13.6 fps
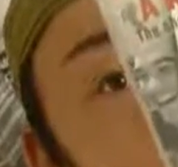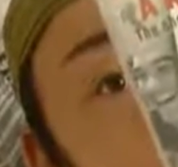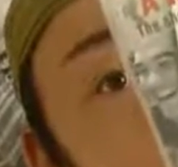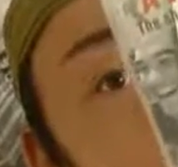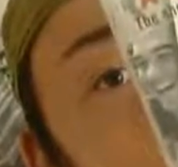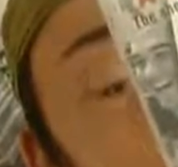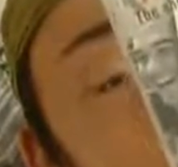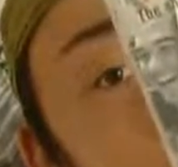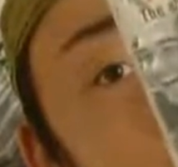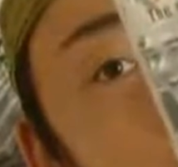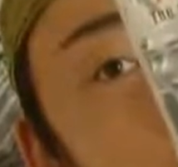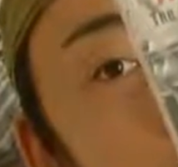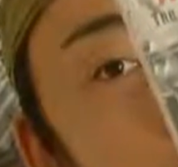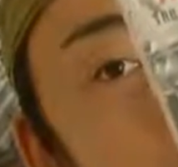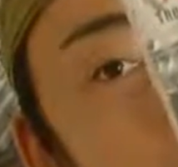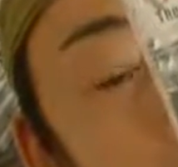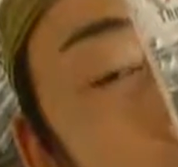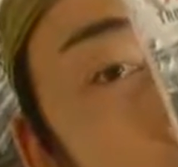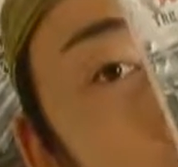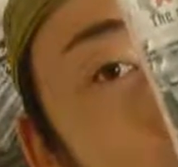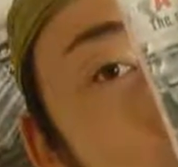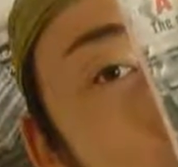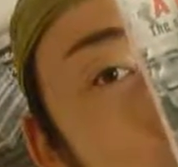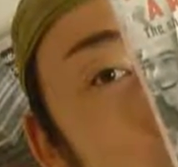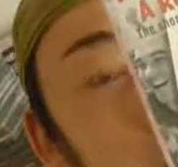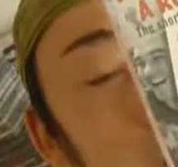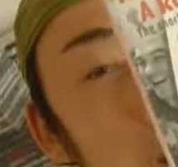top five movies all the
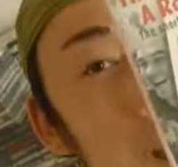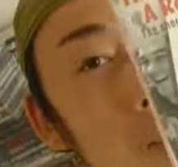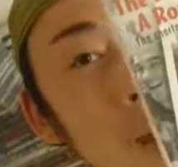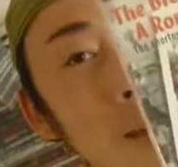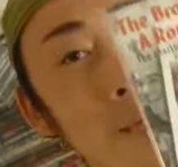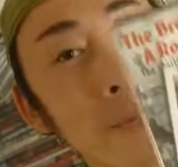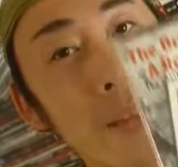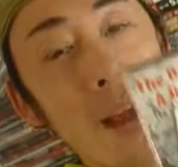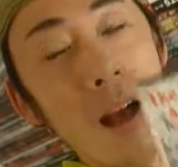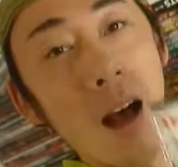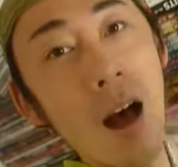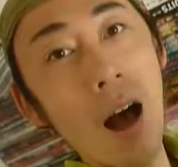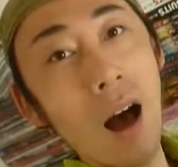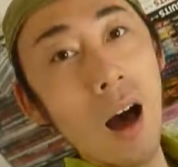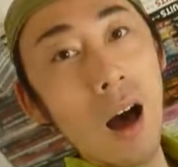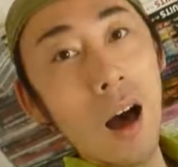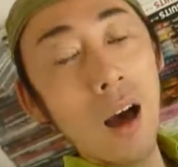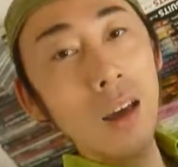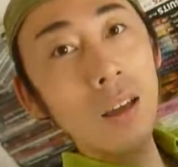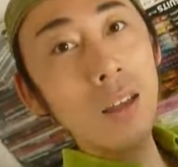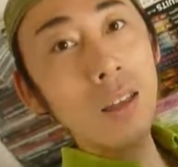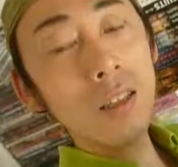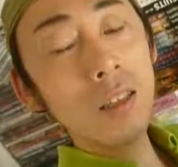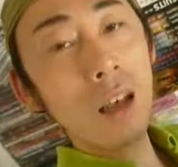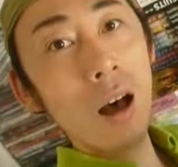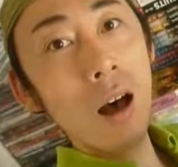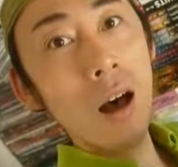time. You know what I mean? Uh,
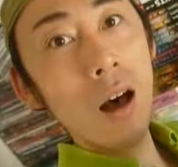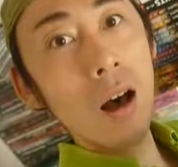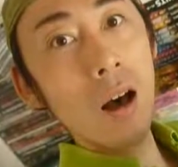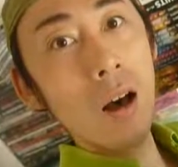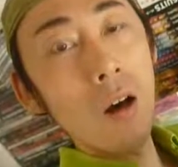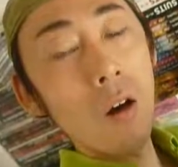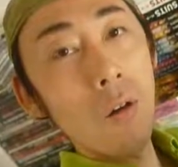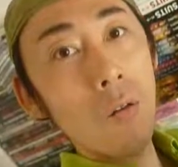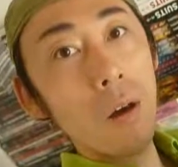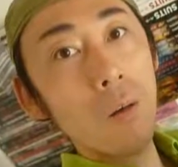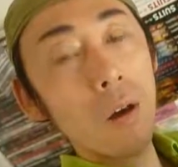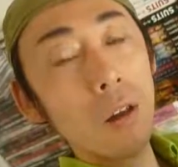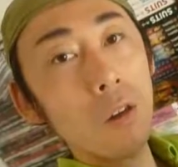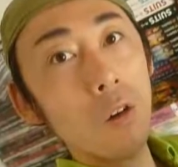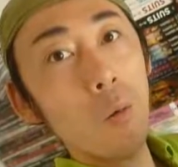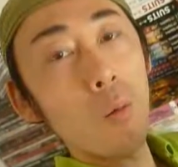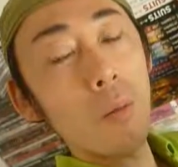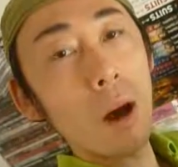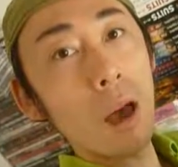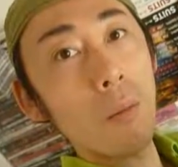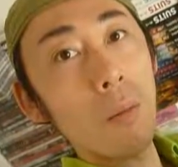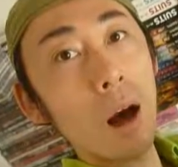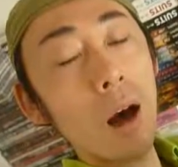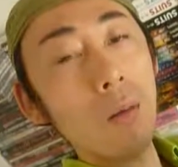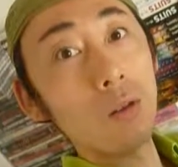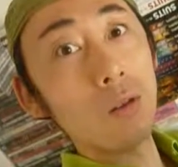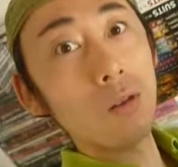it's a uh, favorite of my
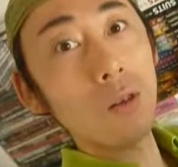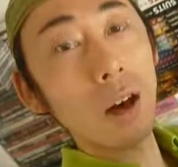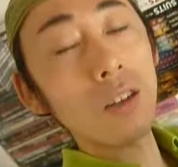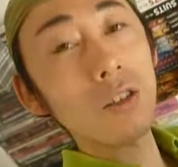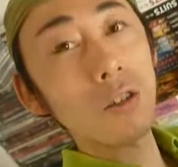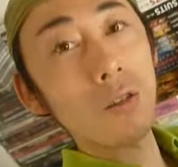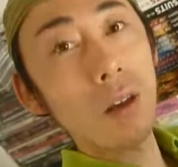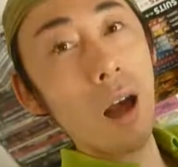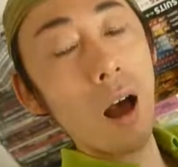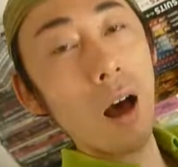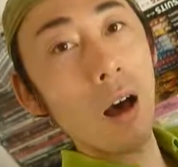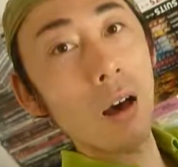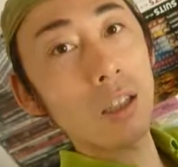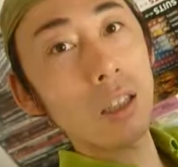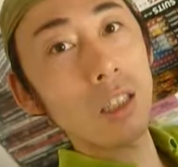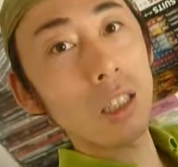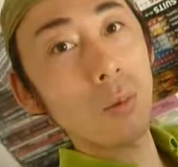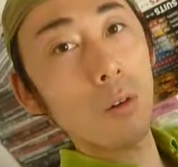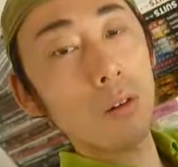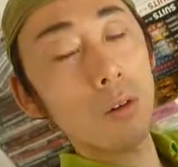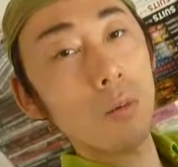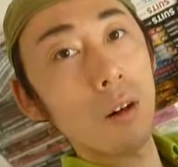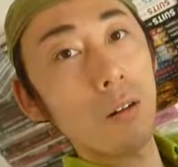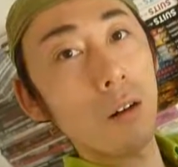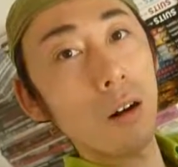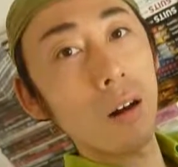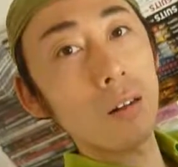mom too actually uh, she supports me a
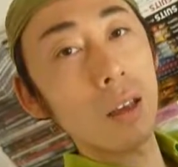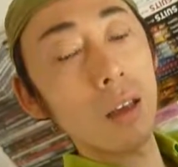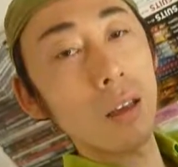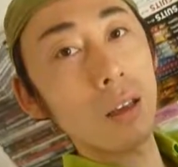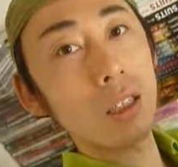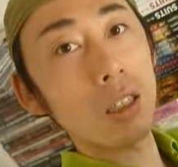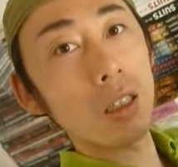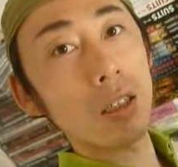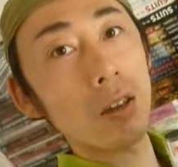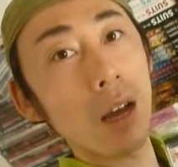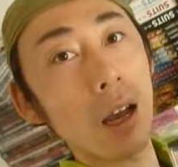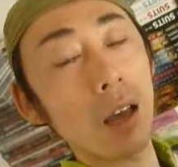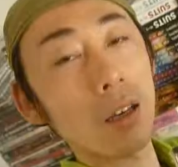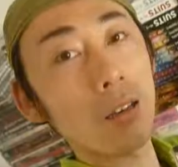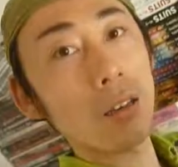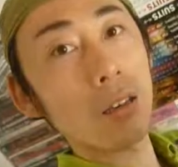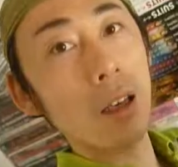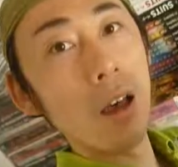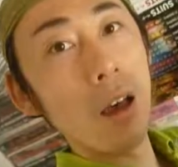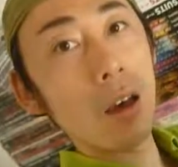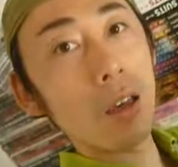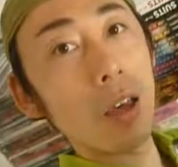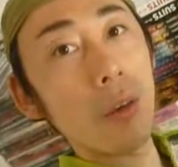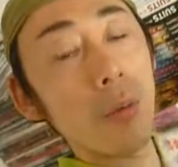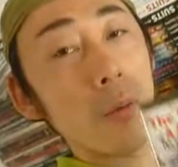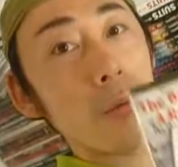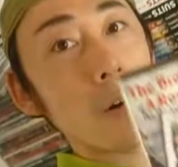lot and she likes gay
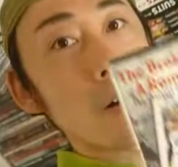people